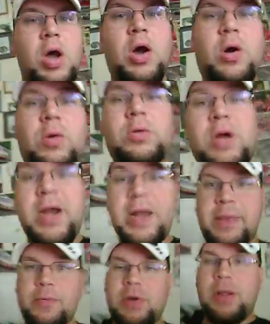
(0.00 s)

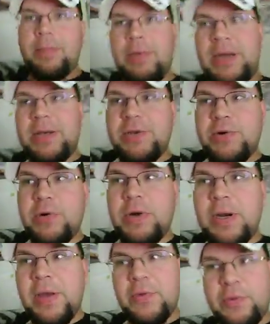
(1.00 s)
Alrighty, well, I'm going to do
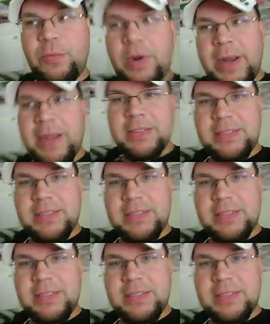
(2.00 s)
another rant